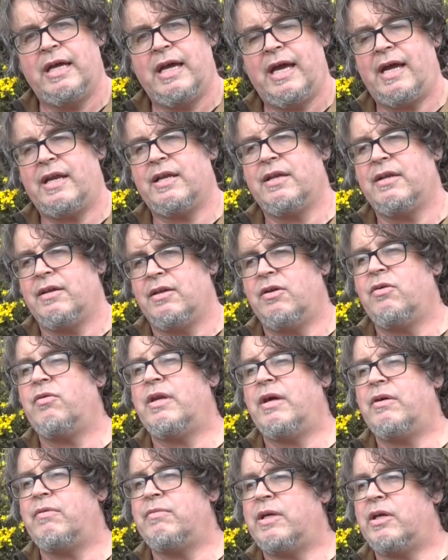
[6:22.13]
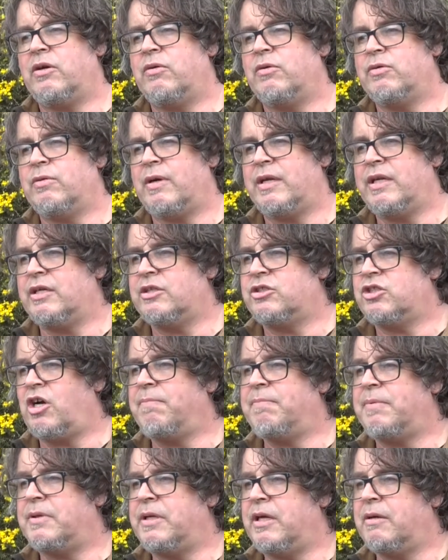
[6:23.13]
and now we can go into any
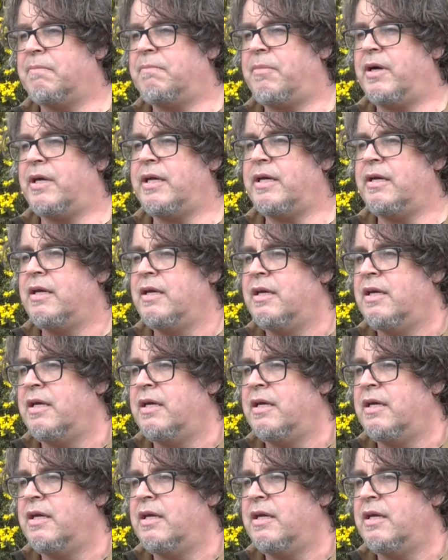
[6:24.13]
shop and you can buy